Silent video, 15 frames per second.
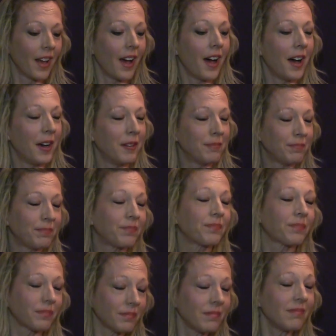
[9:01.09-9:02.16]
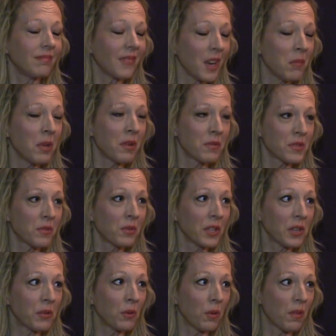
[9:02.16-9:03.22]
But it was a
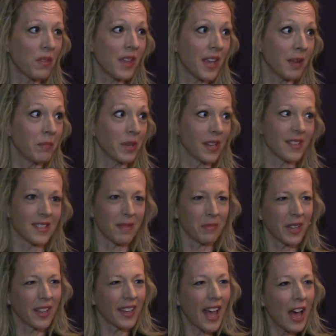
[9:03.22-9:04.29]
really cool thing because I'm like,